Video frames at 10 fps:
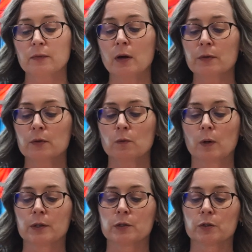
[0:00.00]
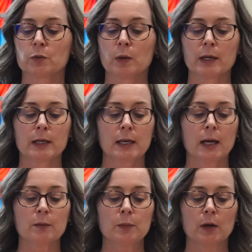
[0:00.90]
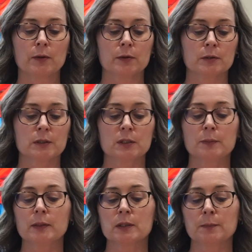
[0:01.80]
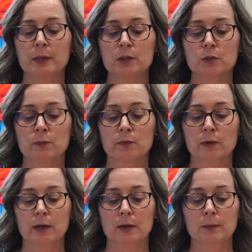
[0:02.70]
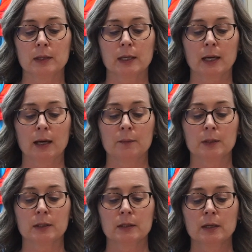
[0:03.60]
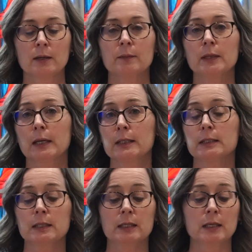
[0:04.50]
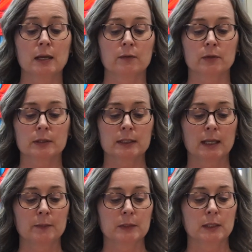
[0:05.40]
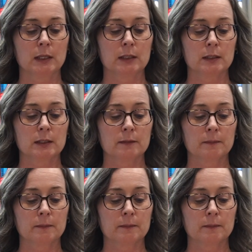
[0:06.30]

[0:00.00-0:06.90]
father wondered why he had bothered to build a bedroom for him in the cabin because he never slept in it.